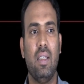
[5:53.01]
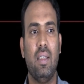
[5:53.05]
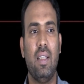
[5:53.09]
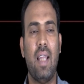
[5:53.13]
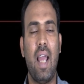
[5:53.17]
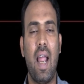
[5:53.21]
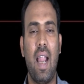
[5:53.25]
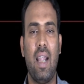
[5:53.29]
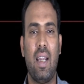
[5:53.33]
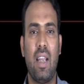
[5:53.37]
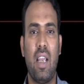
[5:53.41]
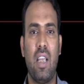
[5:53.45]

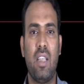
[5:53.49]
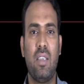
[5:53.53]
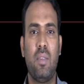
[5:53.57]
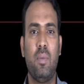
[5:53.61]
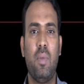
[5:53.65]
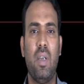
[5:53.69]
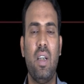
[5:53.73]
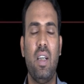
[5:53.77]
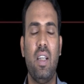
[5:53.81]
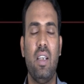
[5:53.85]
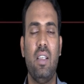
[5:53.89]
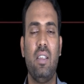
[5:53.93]
the
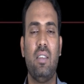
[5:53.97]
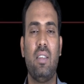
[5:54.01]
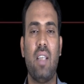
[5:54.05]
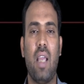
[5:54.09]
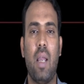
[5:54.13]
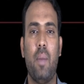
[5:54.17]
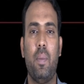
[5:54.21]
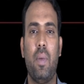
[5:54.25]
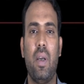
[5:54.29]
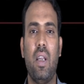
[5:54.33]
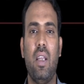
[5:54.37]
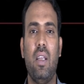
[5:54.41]
attachment is
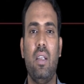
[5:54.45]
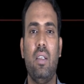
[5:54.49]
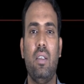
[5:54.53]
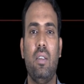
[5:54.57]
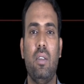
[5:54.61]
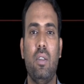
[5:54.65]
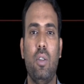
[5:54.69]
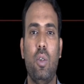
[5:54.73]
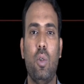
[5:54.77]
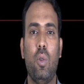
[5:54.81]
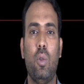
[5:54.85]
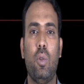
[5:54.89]

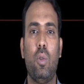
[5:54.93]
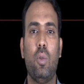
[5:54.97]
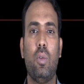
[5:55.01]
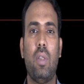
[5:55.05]
happening due